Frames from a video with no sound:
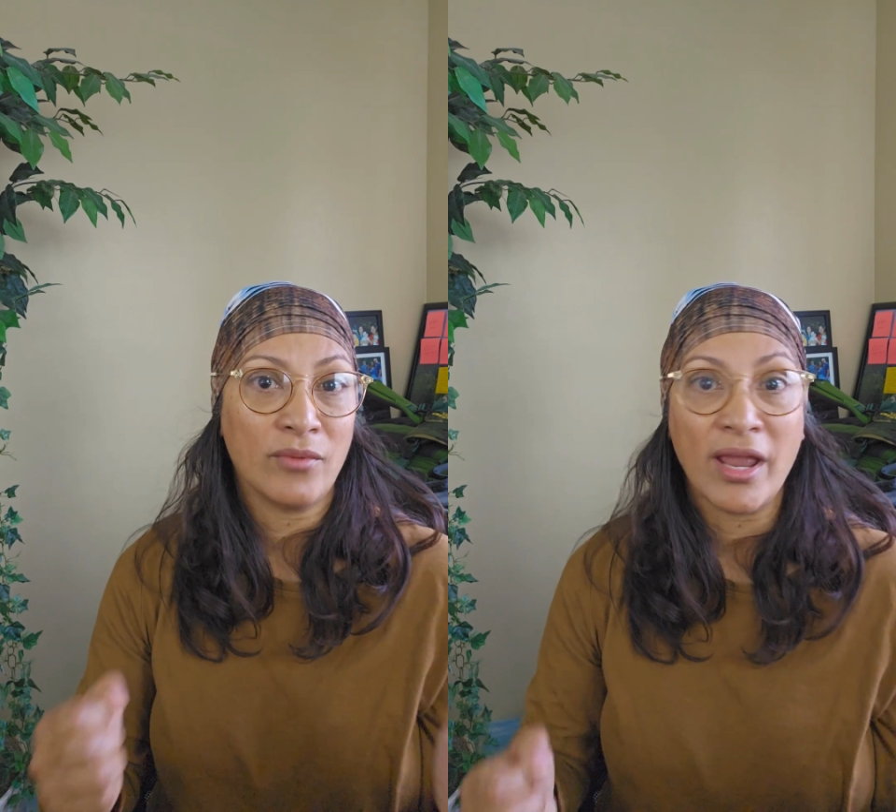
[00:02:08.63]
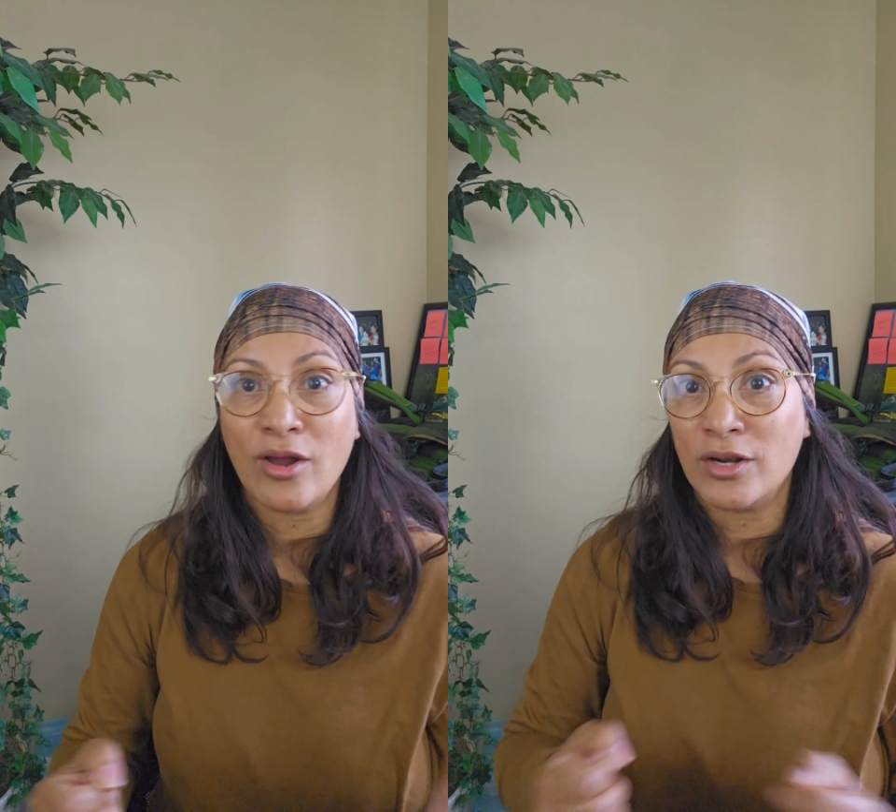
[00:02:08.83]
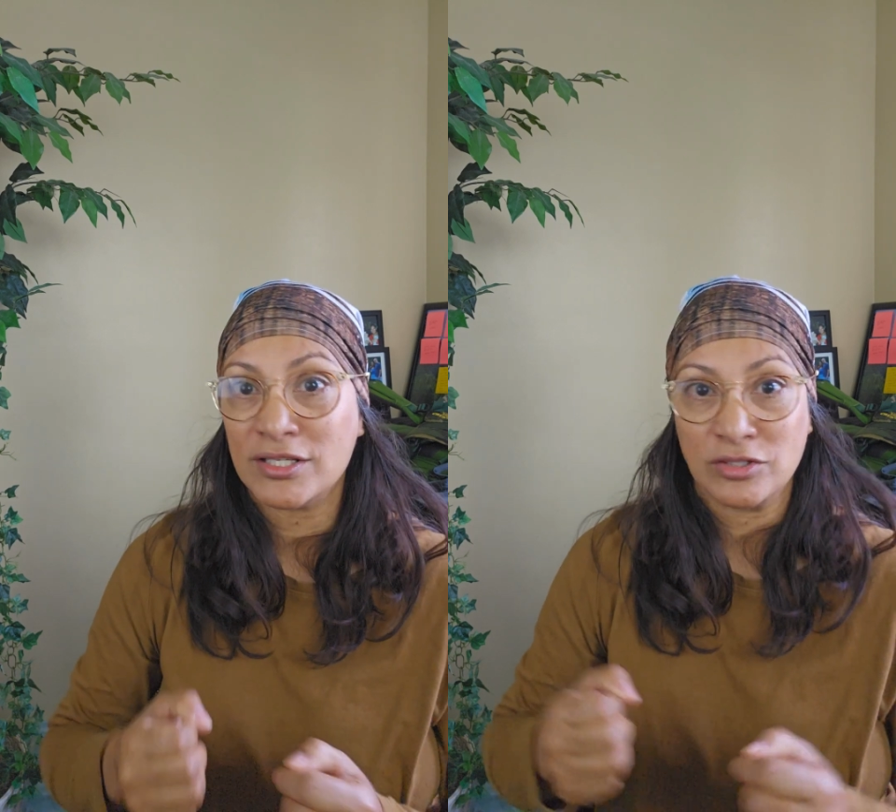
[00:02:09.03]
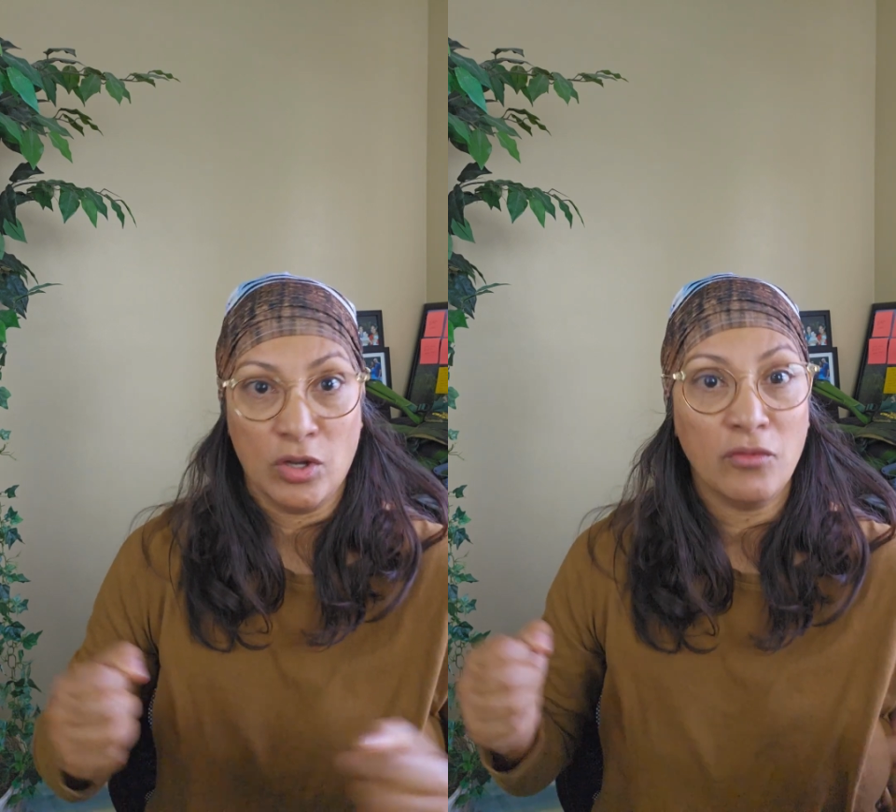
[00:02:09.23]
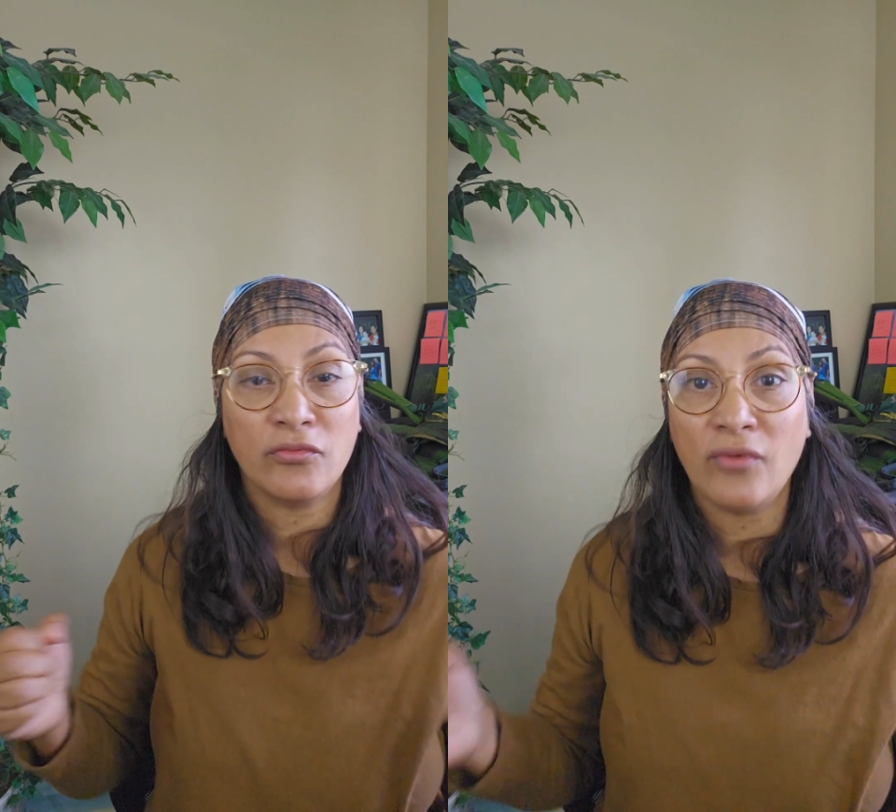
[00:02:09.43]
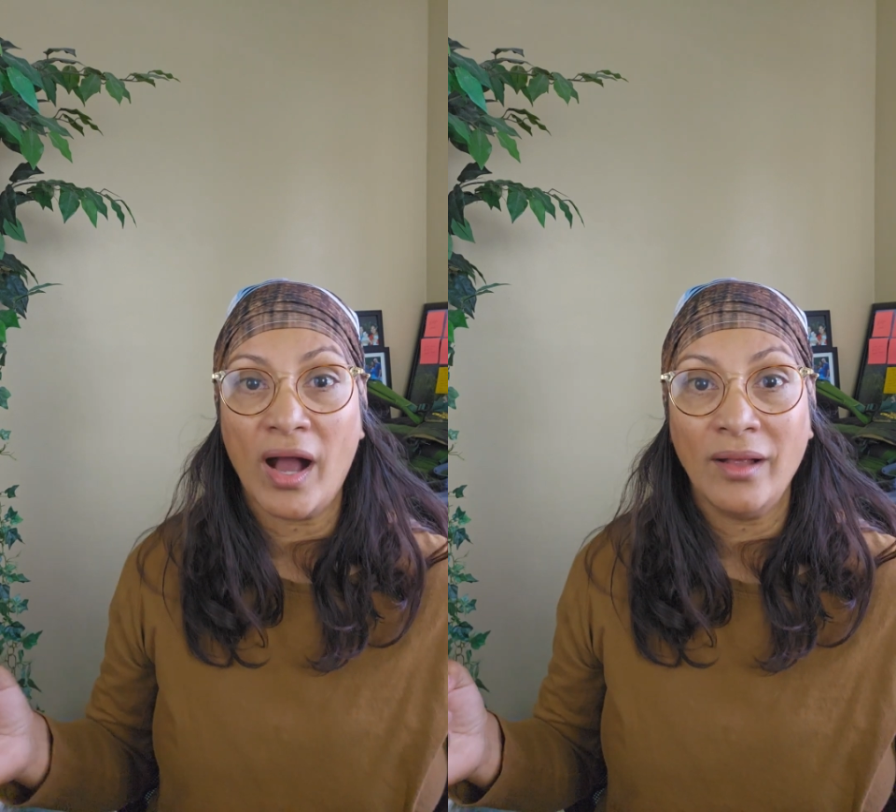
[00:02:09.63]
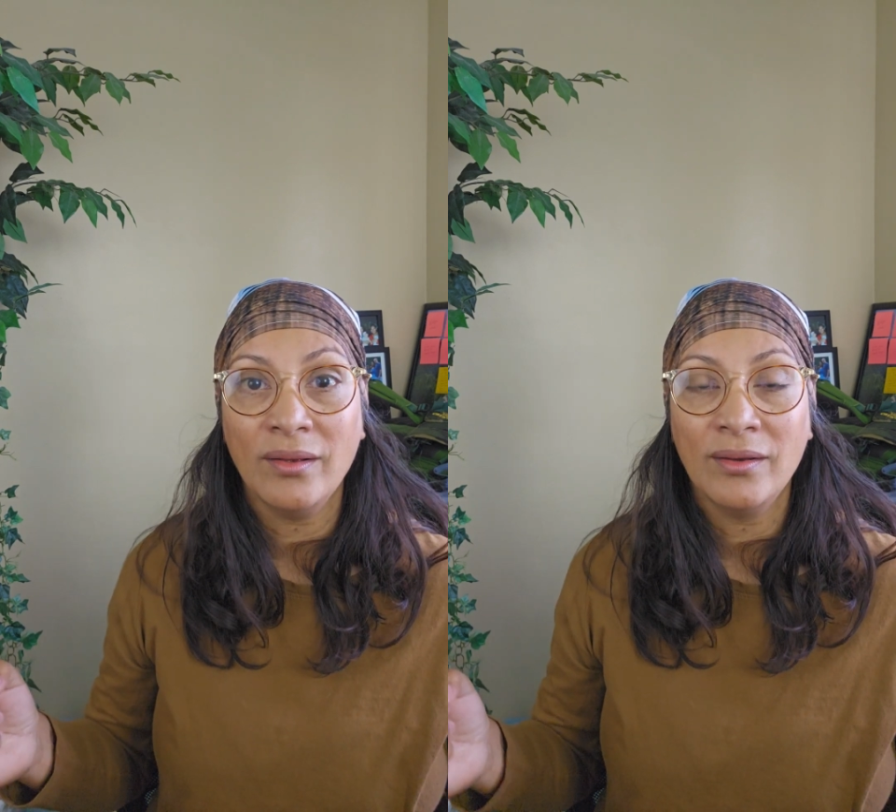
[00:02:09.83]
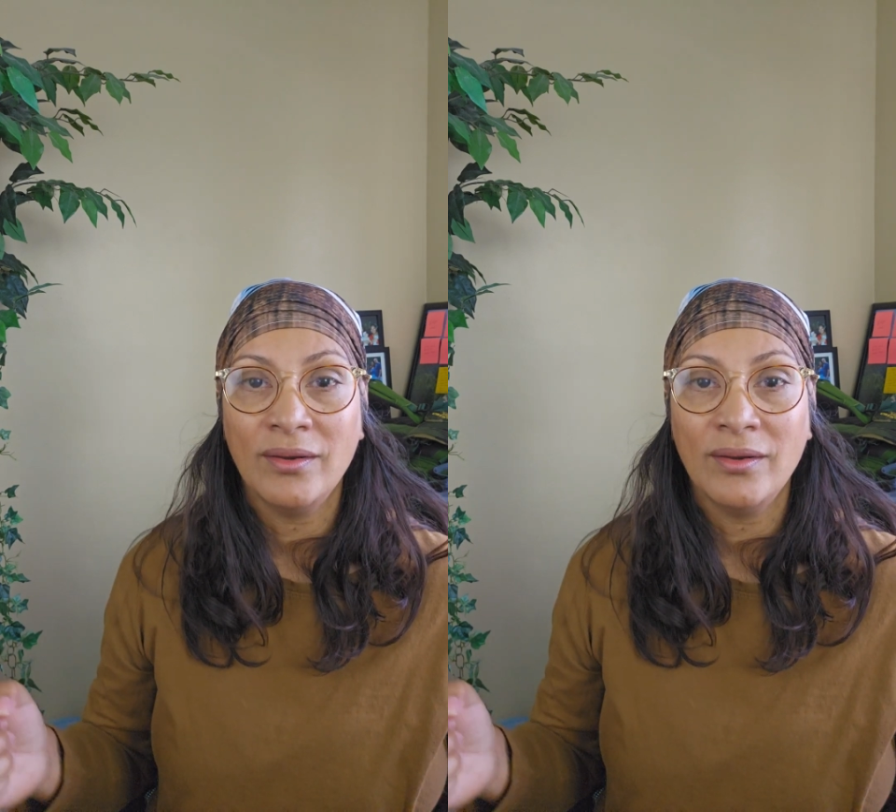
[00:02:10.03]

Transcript: record snowfall